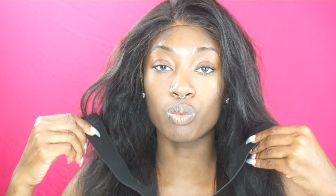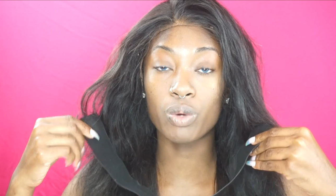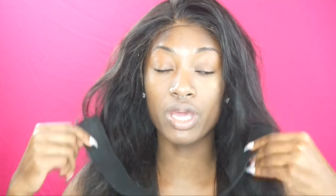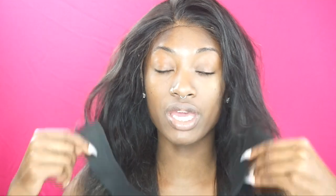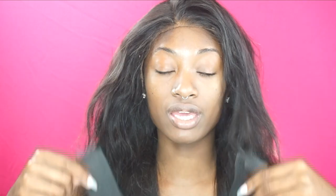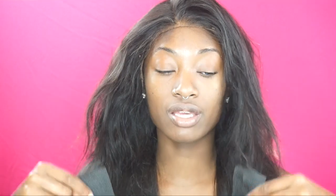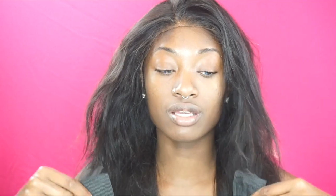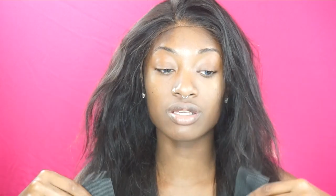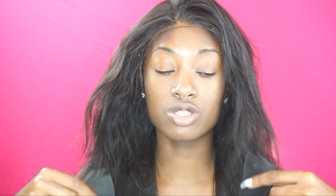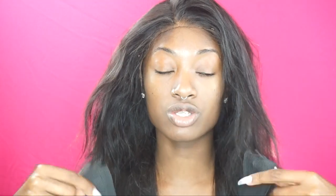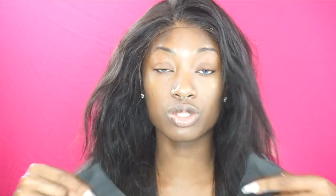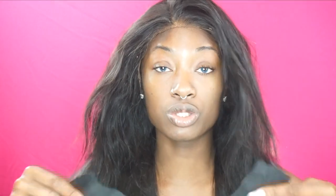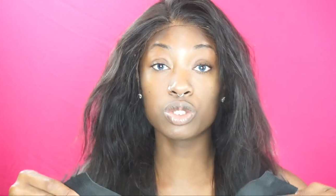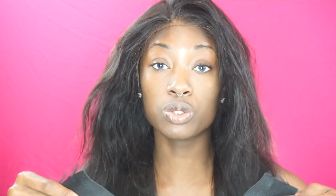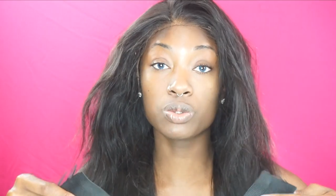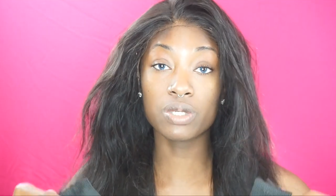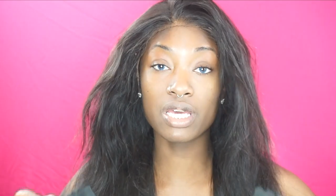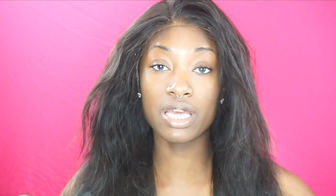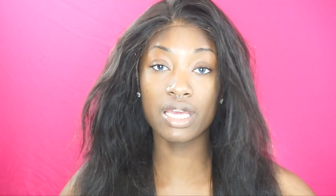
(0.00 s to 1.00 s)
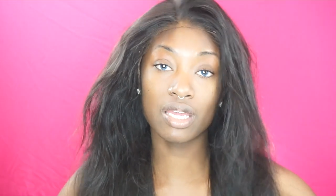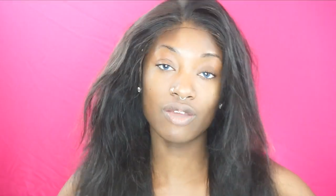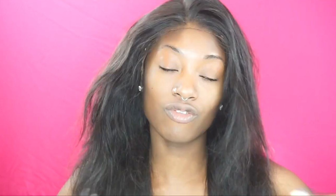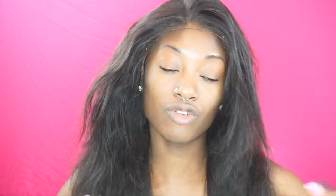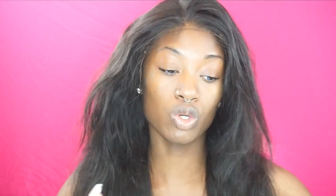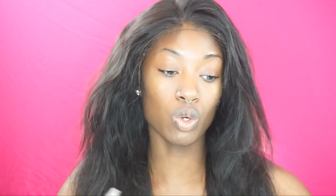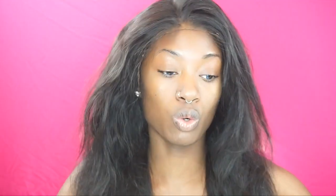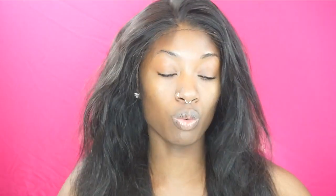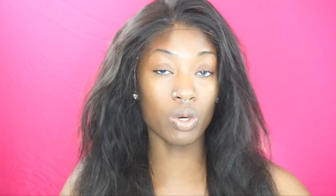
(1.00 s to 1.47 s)
wig, to the unit,
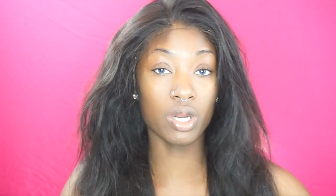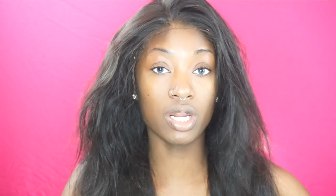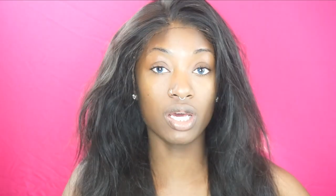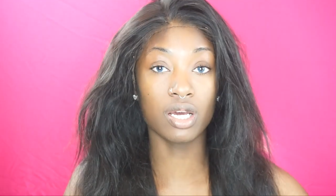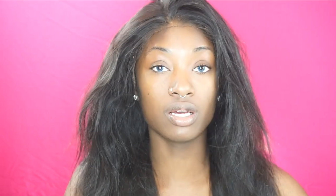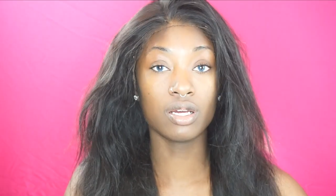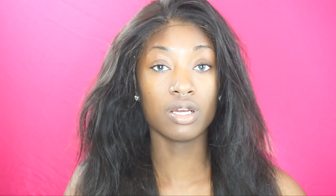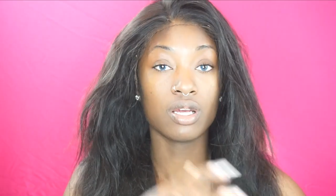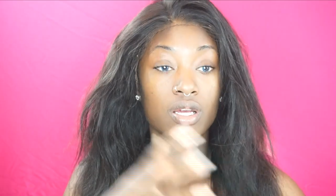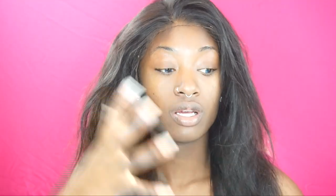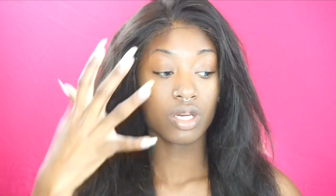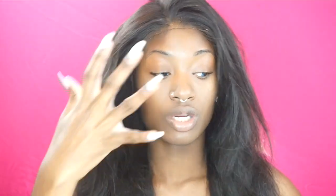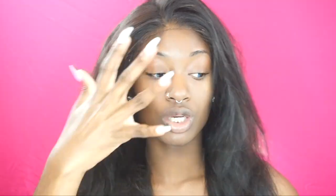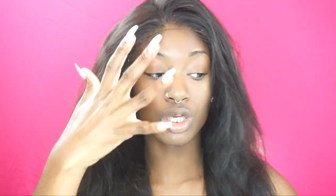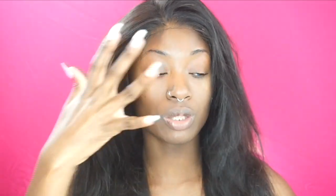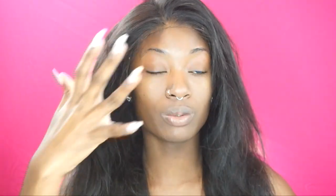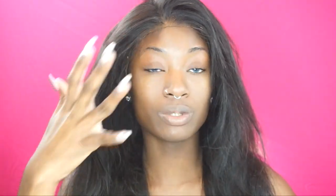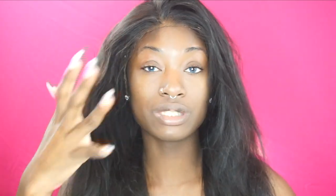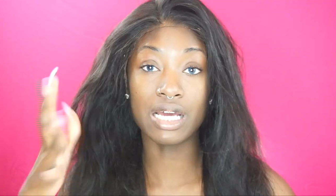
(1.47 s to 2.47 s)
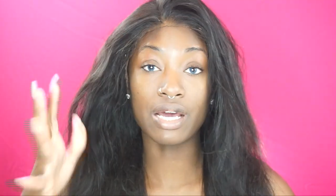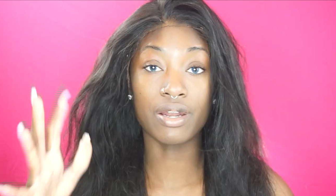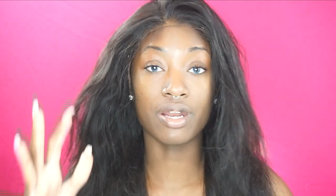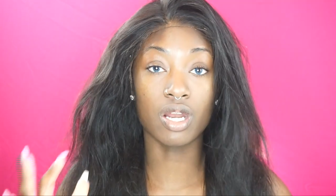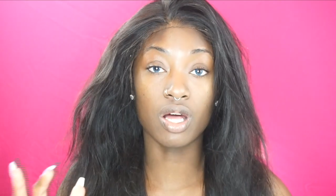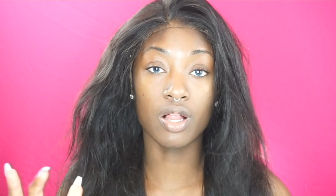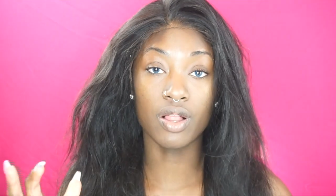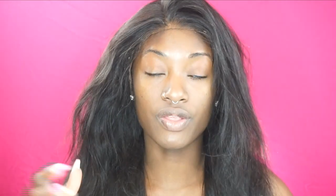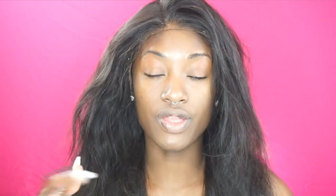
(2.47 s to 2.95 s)
if you don't want to glue it down
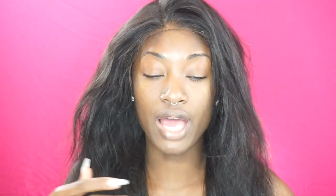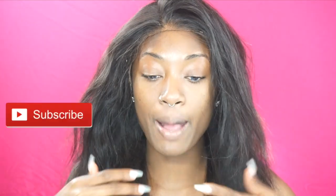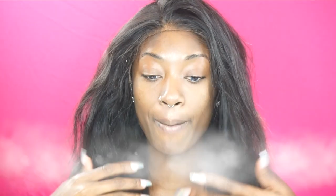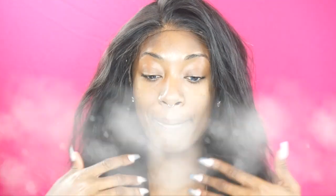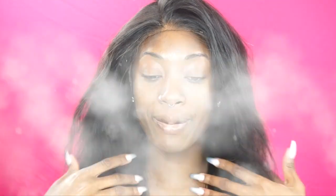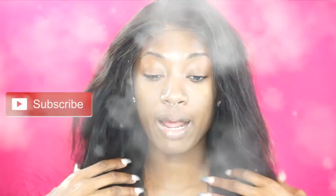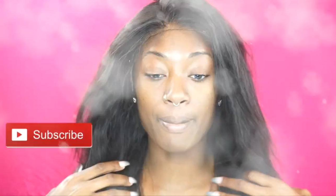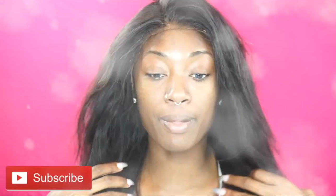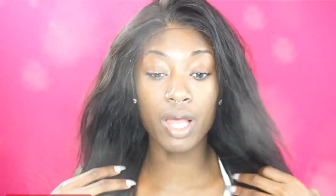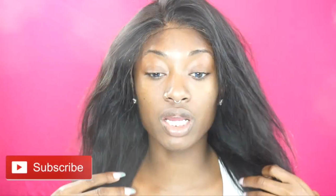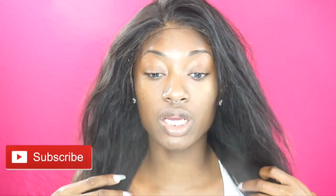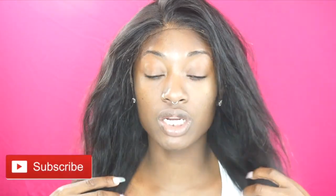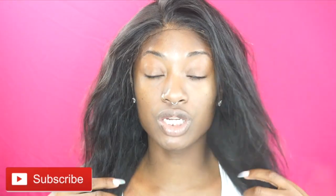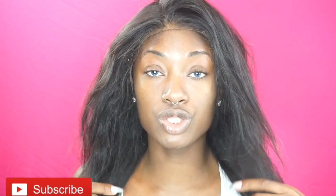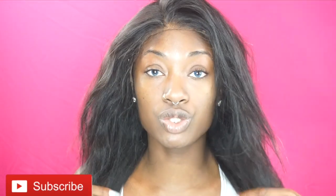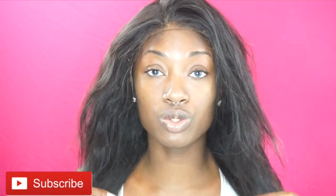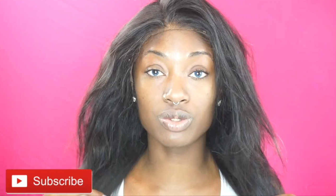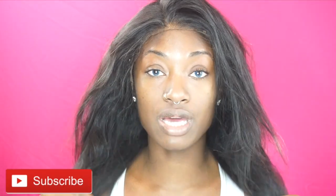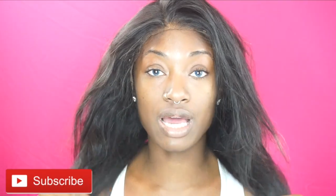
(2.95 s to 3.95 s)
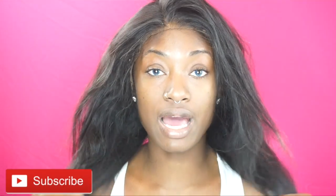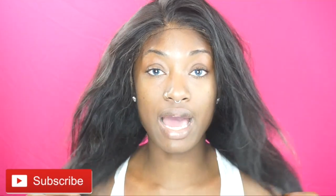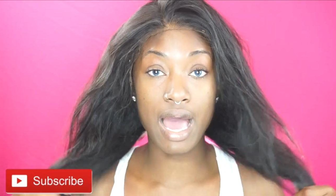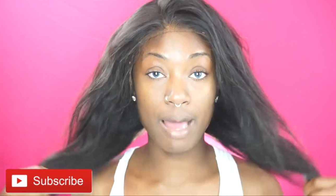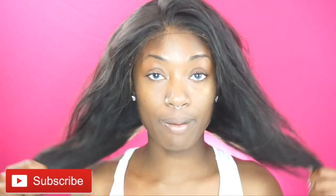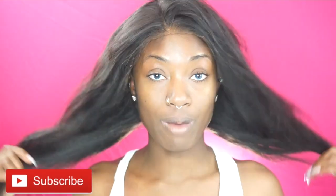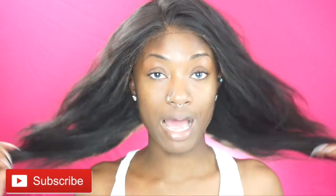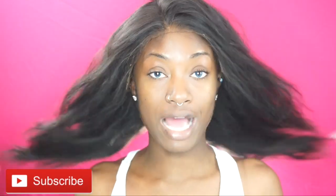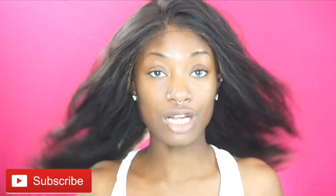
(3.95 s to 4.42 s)
and all of that, but I'm not going to do that.
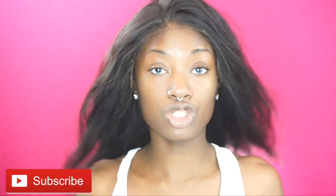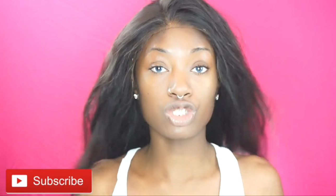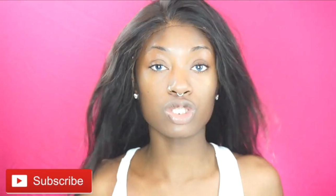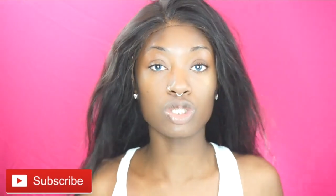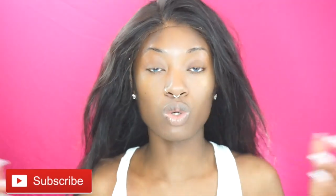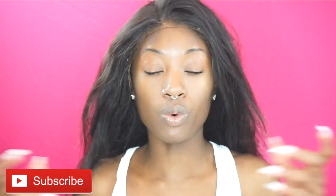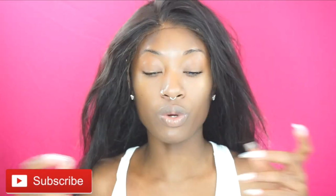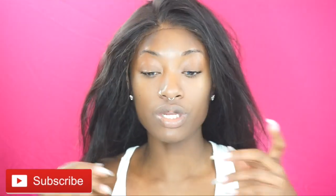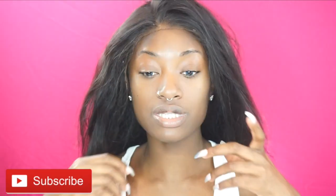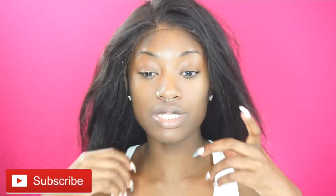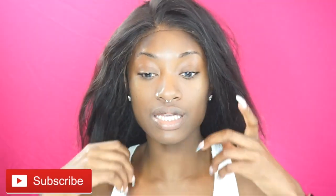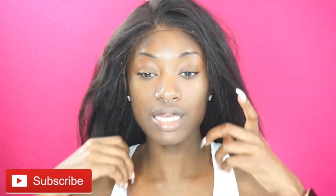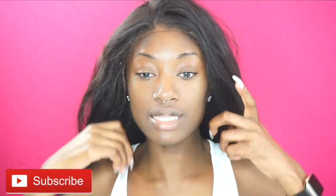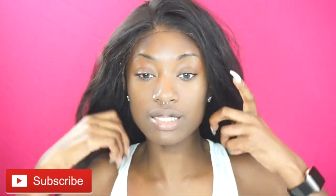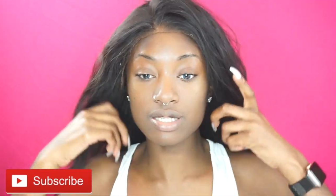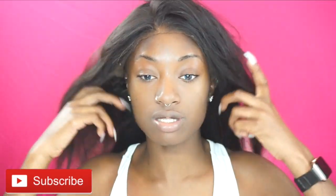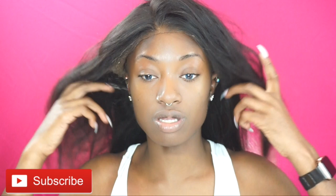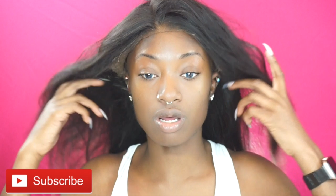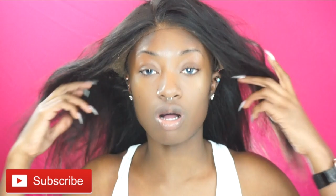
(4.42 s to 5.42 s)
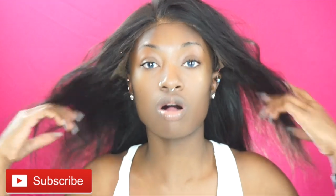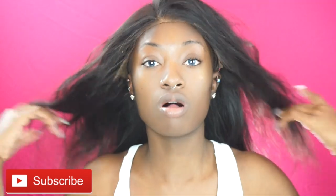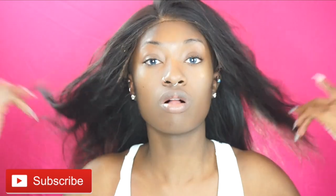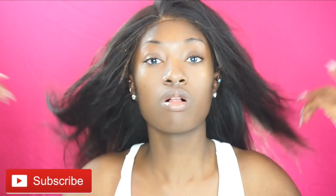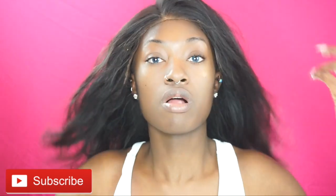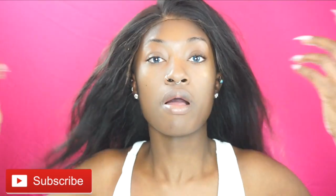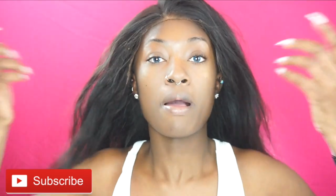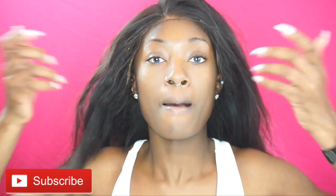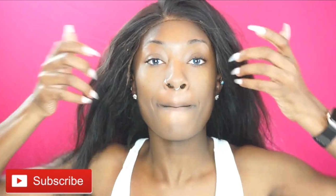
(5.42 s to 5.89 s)
I'm actually going to
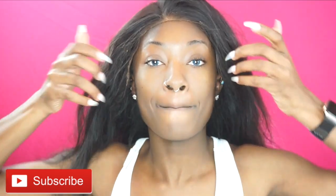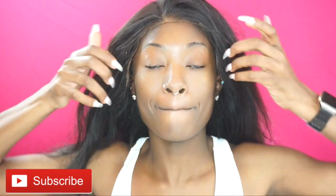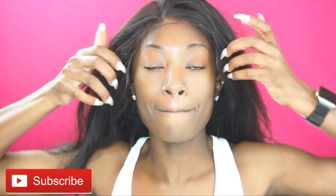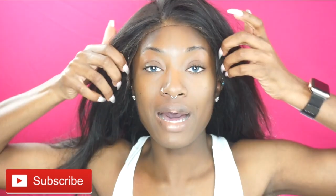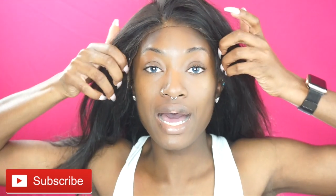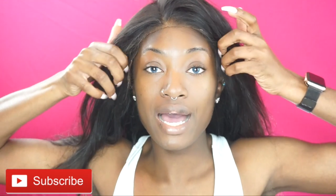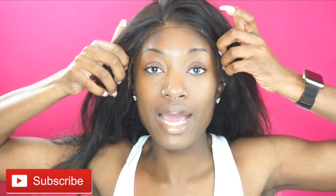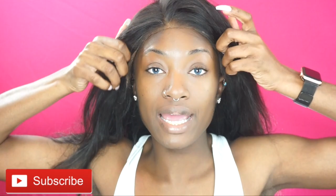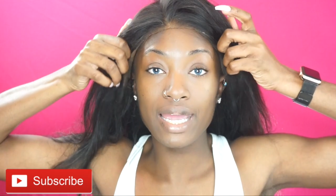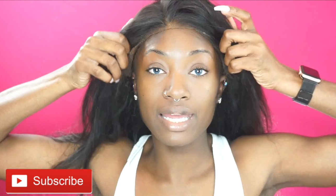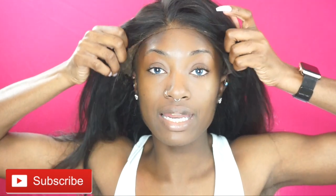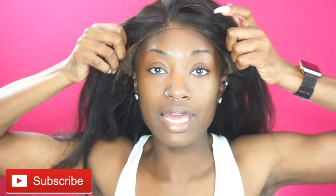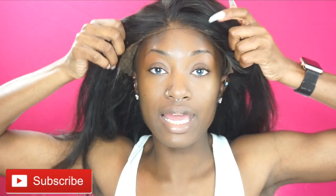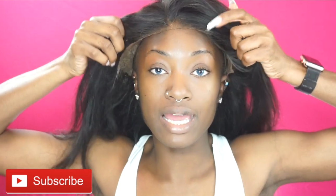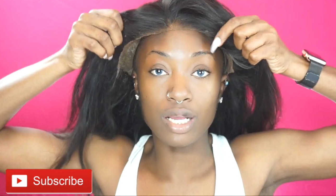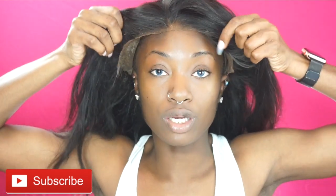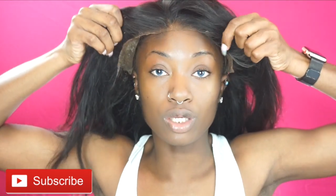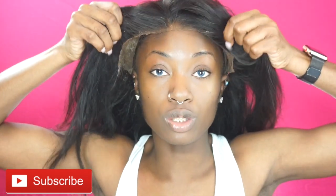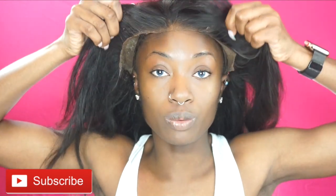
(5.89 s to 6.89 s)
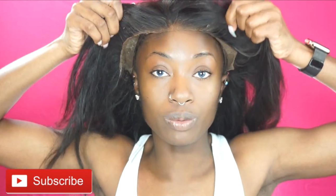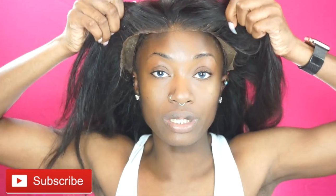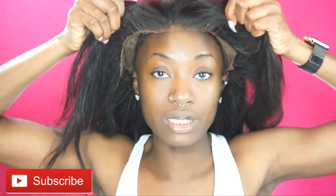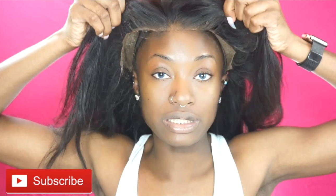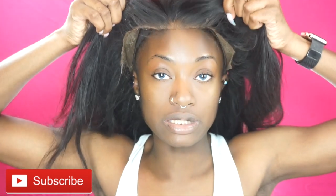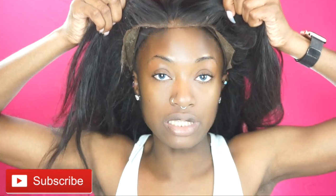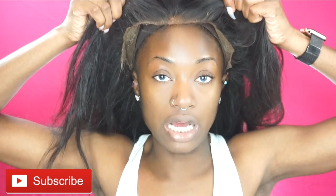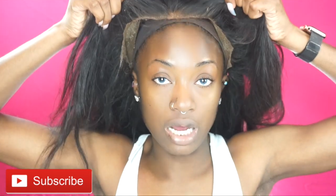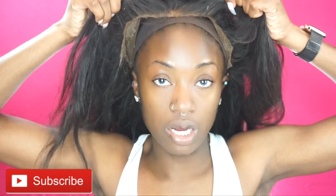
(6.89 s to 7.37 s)
install mine and glue
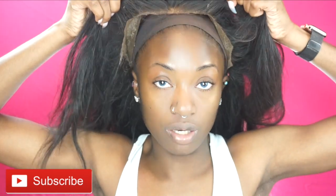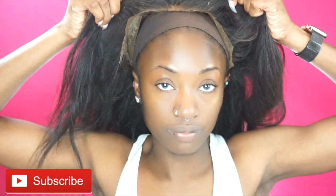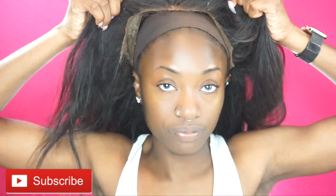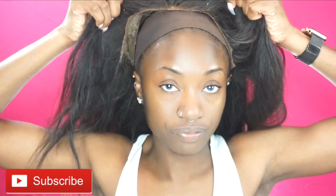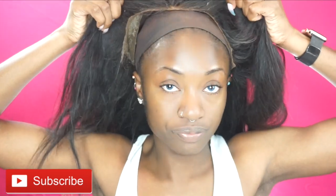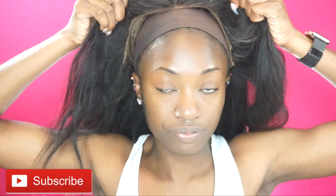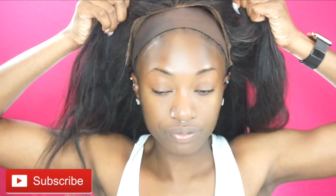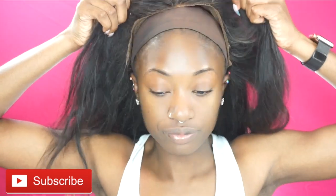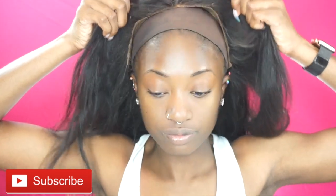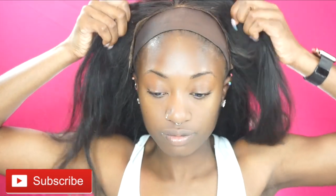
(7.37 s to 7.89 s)
it down.